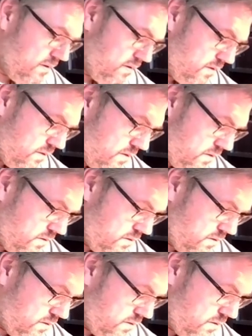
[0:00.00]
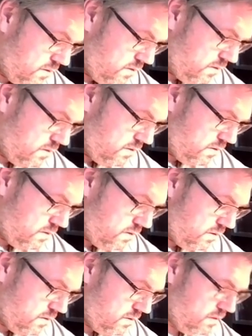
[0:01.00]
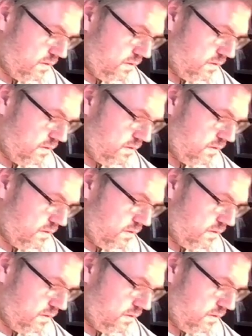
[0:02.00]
Nothing is said.